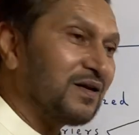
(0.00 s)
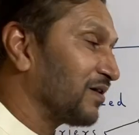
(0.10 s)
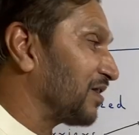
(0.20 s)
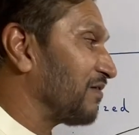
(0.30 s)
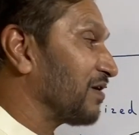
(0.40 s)

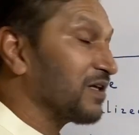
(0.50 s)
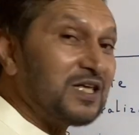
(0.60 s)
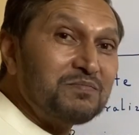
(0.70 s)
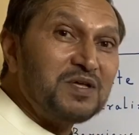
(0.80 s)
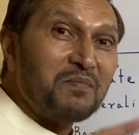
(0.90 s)
They will
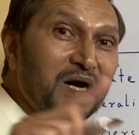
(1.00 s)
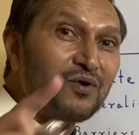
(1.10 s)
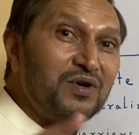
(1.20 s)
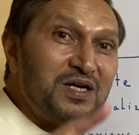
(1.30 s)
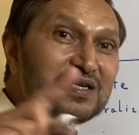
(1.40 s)
keep the
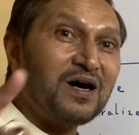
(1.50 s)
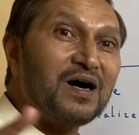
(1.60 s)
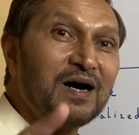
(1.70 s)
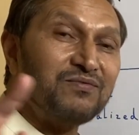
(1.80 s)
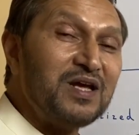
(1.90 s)
biodata
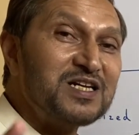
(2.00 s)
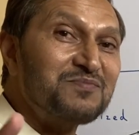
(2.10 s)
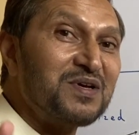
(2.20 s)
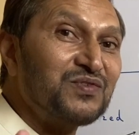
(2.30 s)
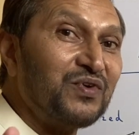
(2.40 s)
of that
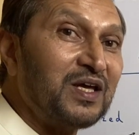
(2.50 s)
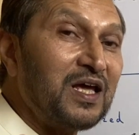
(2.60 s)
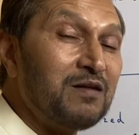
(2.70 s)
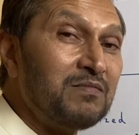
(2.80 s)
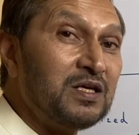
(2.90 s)
specific
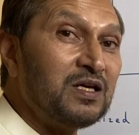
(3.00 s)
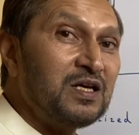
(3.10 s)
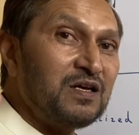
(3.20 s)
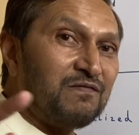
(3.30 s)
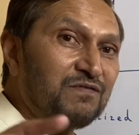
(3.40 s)
enemy
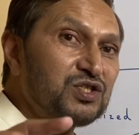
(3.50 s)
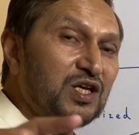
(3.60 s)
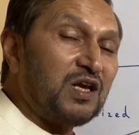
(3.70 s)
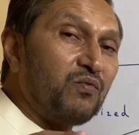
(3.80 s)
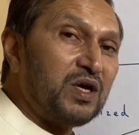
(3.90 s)
which
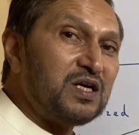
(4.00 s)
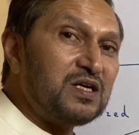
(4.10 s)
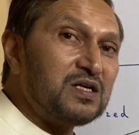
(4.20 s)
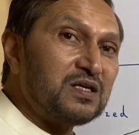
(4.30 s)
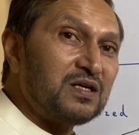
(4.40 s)

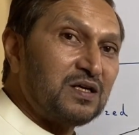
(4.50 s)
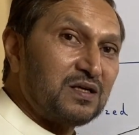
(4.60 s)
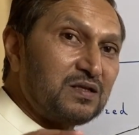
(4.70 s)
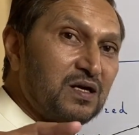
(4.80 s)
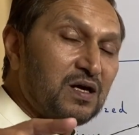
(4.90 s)
invaded
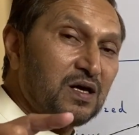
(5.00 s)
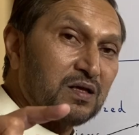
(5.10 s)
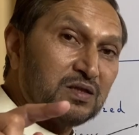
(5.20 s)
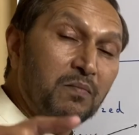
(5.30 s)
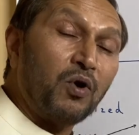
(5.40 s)

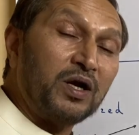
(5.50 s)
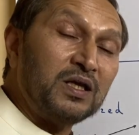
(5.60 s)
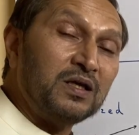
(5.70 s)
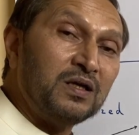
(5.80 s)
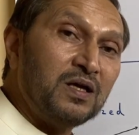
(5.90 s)
the body.